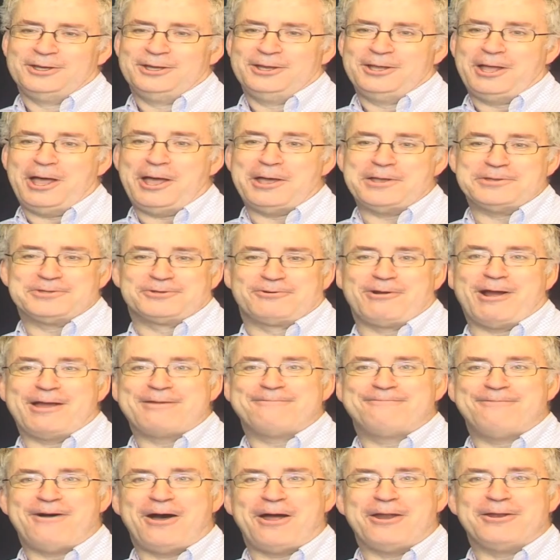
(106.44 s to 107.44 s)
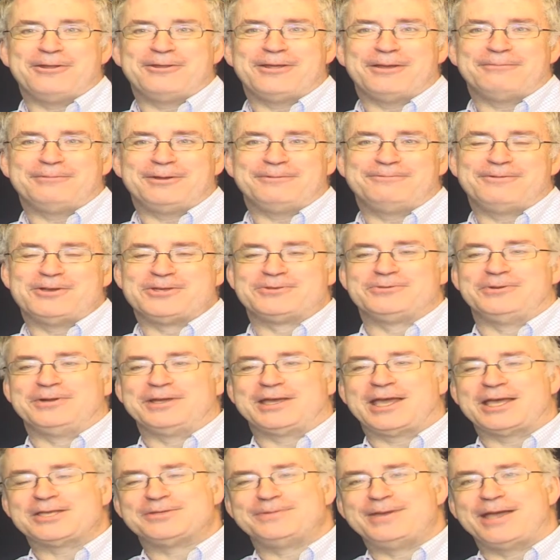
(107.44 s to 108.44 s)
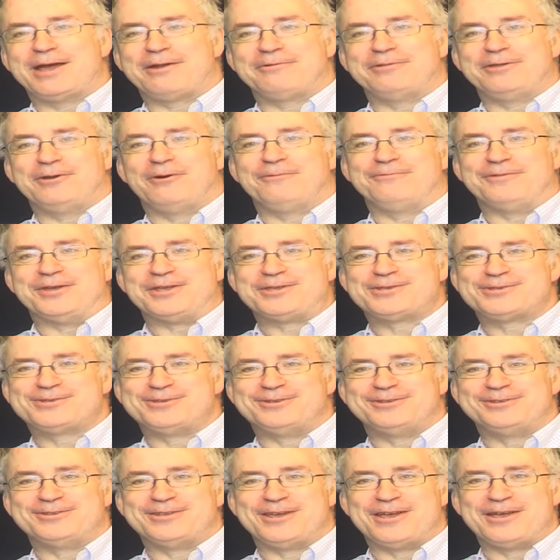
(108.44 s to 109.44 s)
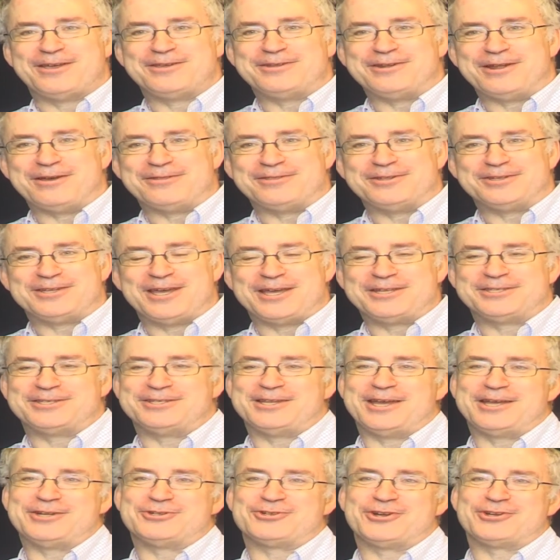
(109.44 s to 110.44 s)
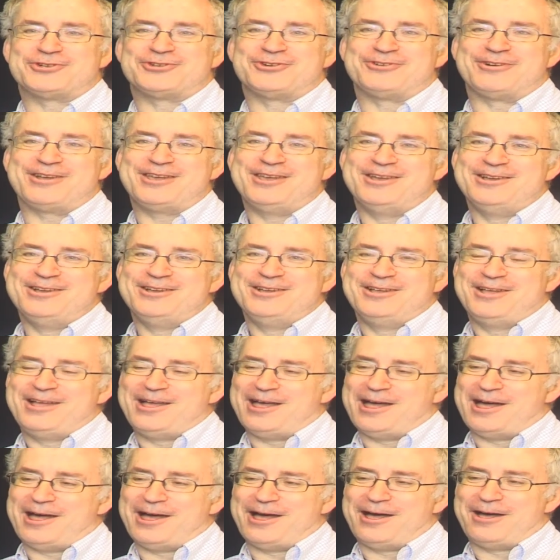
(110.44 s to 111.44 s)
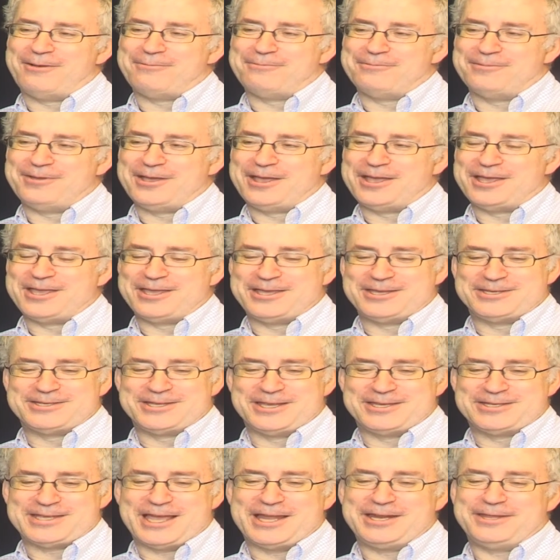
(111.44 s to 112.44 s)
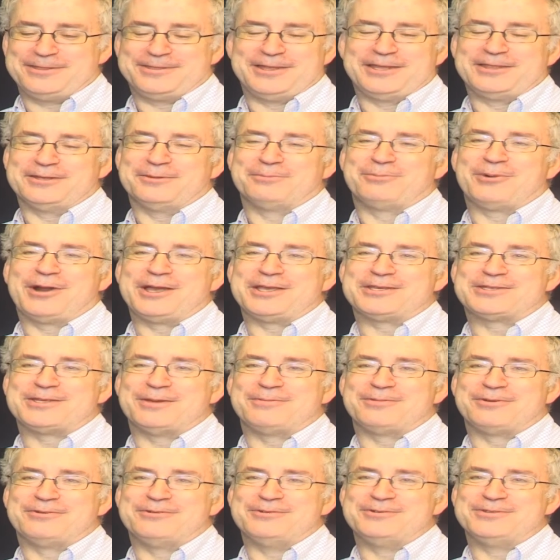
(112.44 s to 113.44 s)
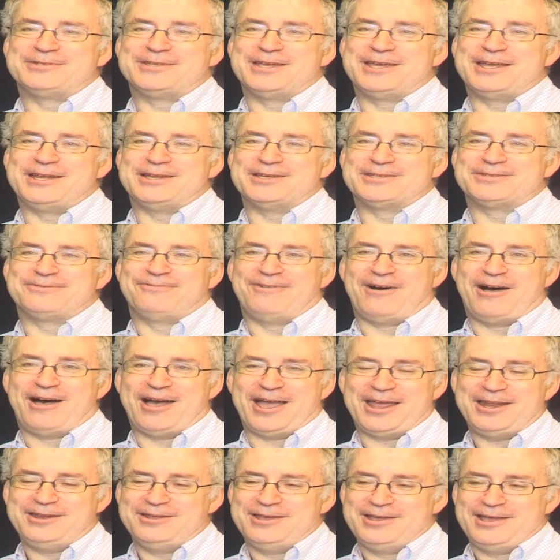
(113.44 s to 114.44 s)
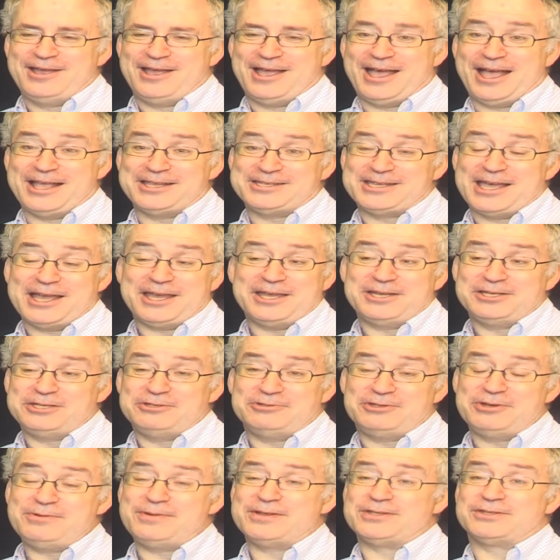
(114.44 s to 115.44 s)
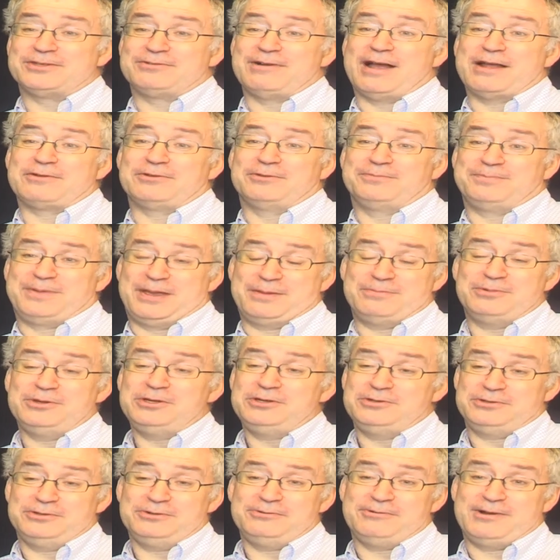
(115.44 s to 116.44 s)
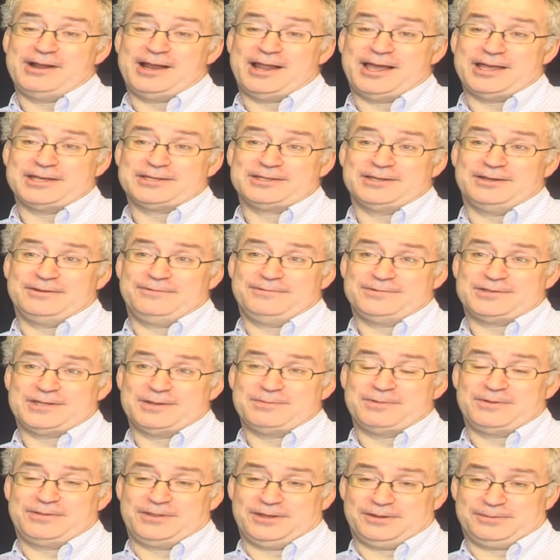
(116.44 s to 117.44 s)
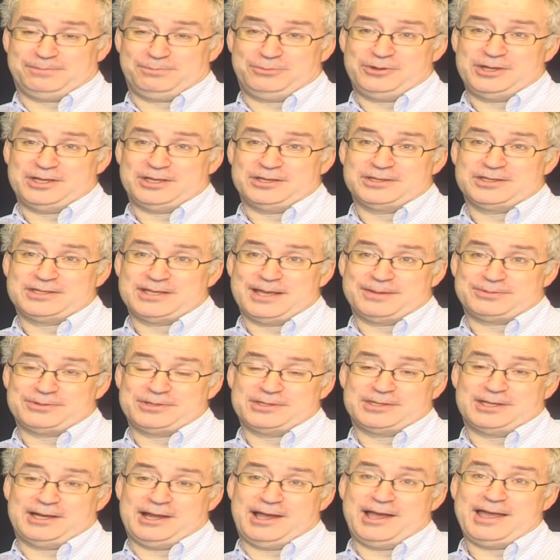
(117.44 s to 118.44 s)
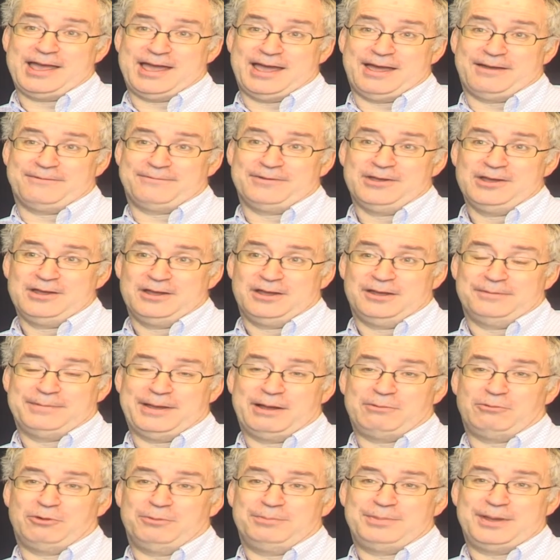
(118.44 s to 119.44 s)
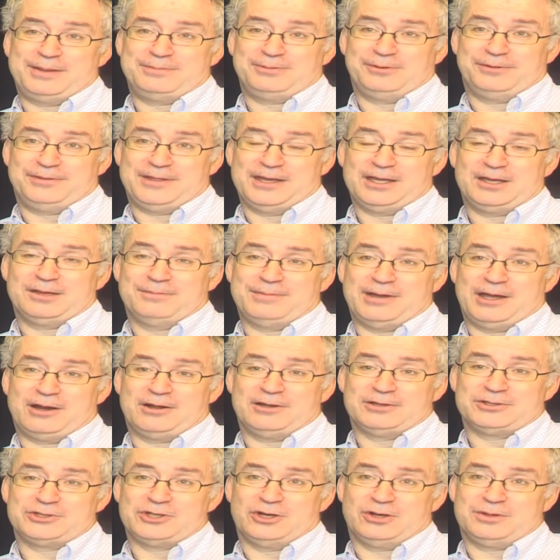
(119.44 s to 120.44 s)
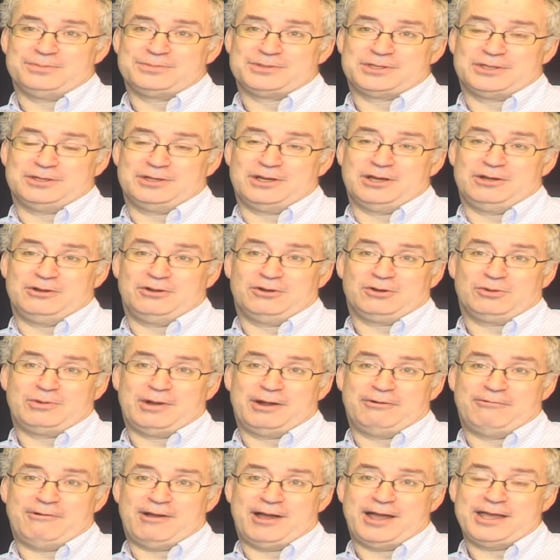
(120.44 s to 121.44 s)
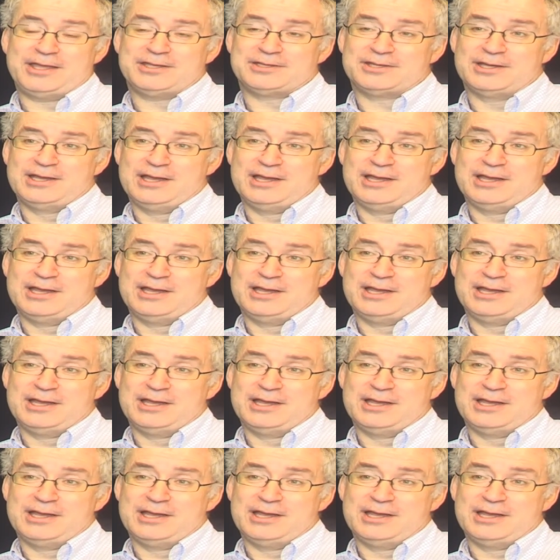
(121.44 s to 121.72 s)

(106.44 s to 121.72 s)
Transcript: Oh, it's great fun. I mean, first of all, it gets me out of the office, and you know, the day-to-day drudgery is anything that breaks up the routine is fine. And second, you do interact with people, and you do realise that some of the preconceptions that I have about what people think about our jobs are not quite right,